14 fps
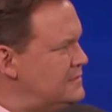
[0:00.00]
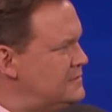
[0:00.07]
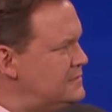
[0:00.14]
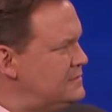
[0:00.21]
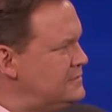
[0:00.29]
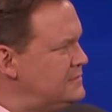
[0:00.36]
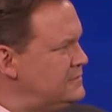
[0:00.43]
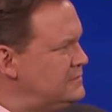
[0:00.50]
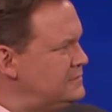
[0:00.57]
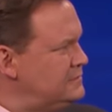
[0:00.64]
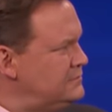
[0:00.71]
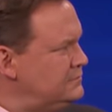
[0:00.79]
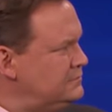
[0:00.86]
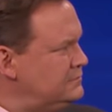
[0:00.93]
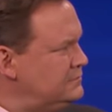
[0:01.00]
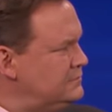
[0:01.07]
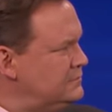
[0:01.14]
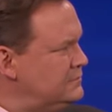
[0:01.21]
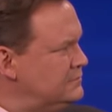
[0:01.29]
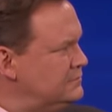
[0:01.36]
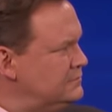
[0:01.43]

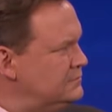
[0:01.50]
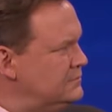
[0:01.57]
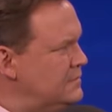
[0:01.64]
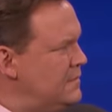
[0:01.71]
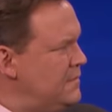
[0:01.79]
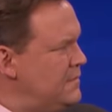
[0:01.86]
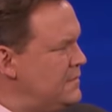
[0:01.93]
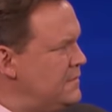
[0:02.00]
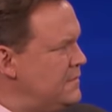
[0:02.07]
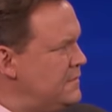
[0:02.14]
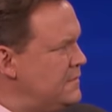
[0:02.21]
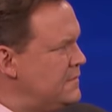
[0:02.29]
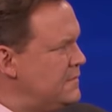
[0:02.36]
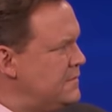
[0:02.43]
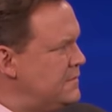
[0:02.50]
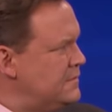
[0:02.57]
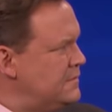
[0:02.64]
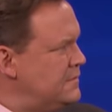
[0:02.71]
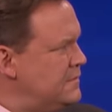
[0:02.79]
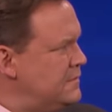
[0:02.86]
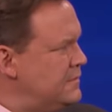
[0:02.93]

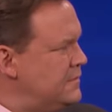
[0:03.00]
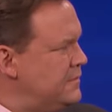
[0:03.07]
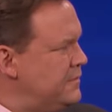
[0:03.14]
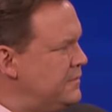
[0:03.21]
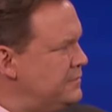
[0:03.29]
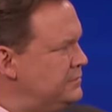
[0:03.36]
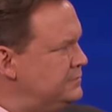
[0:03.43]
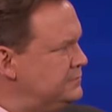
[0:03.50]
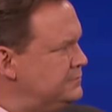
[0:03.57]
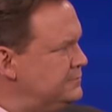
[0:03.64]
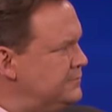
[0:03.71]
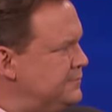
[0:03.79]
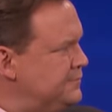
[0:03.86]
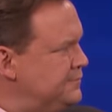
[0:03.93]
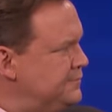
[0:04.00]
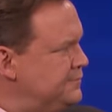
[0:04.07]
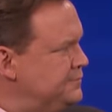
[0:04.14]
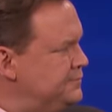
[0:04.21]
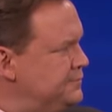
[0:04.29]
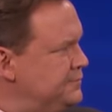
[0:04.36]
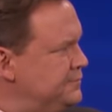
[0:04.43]

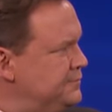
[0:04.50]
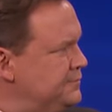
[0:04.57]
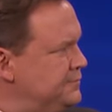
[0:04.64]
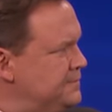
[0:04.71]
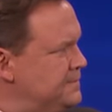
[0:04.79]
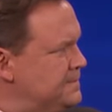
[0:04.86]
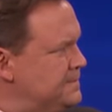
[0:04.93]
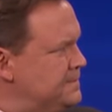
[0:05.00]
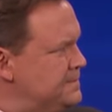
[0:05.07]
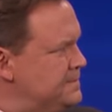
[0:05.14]
The person shown says nothing.